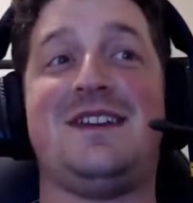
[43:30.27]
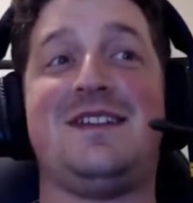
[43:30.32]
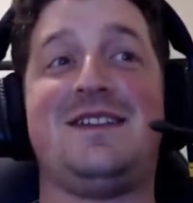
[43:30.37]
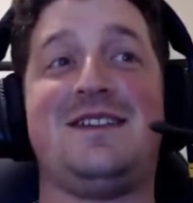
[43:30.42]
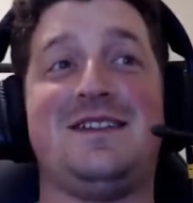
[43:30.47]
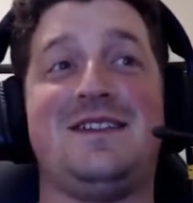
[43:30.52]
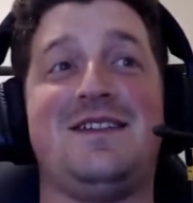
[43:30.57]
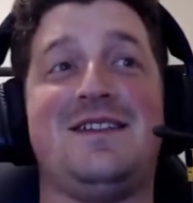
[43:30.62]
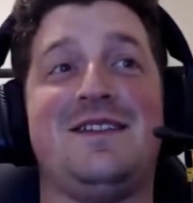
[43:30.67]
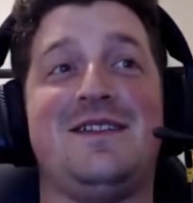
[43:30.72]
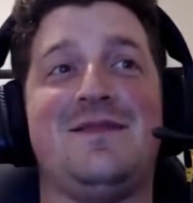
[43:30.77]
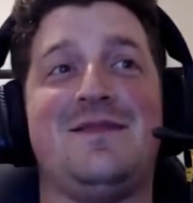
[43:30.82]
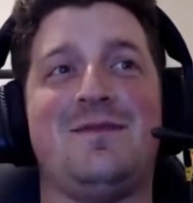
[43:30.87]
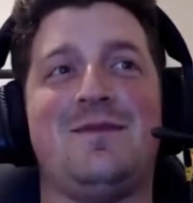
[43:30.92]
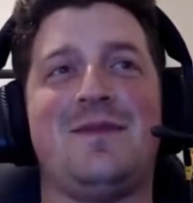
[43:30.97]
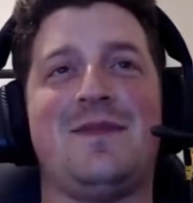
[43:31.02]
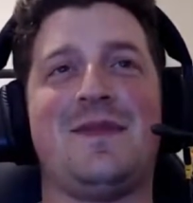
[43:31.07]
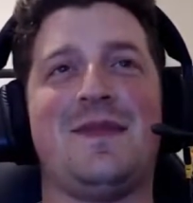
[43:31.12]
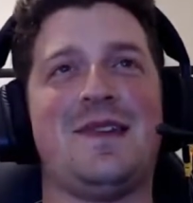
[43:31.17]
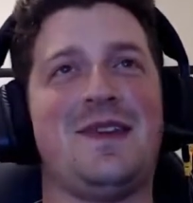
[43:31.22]
makes it
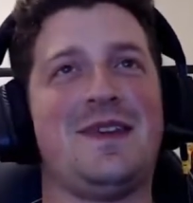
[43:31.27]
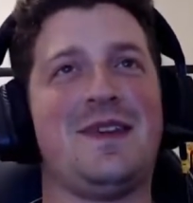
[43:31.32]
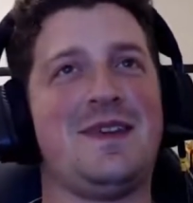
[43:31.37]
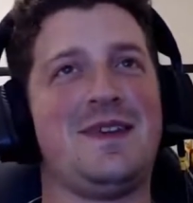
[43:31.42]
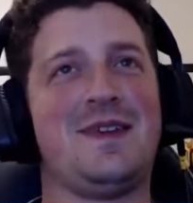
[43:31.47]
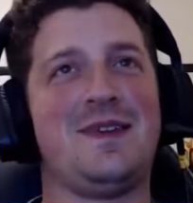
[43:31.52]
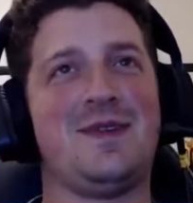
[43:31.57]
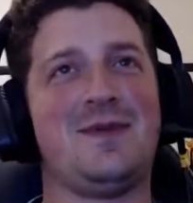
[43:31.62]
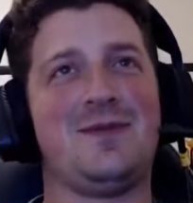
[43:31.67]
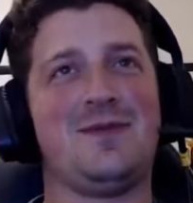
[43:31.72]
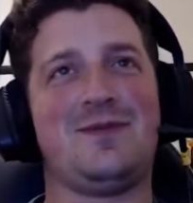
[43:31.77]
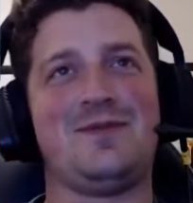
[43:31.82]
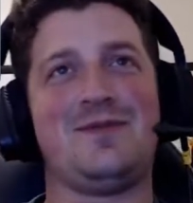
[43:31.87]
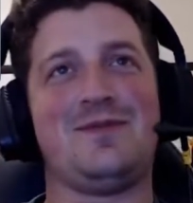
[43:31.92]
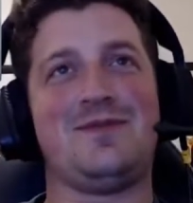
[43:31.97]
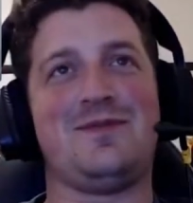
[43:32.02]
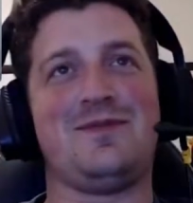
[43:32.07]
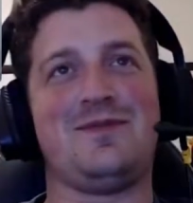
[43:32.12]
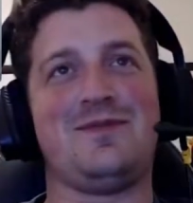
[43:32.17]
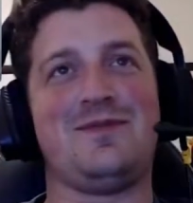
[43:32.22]
everything's like
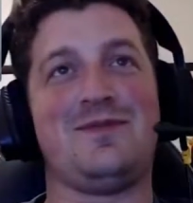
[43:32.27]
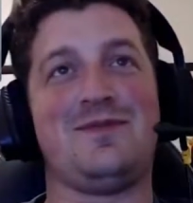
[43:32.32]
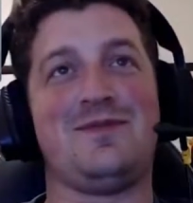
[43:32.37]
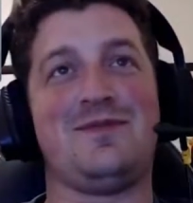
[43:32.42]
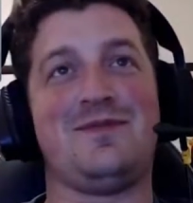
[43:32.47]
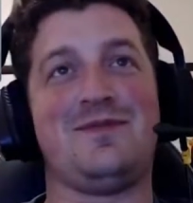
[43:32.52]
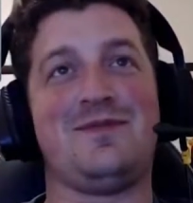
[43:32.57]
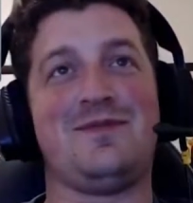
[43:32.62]
freaking hard.